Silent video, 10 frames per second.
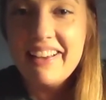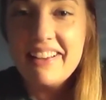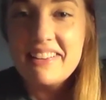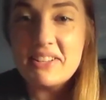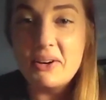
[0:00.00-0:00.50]

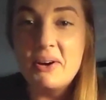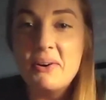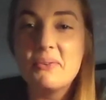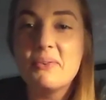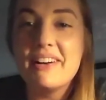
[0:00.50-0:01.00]
So
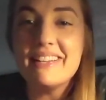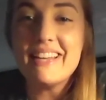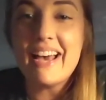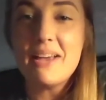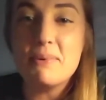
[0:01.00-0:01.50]
what
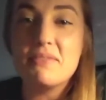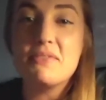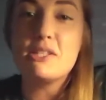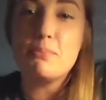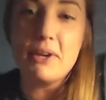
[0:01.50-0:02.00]
type of
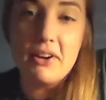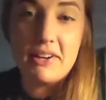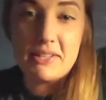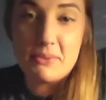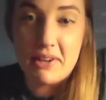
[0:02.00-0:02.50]
spirits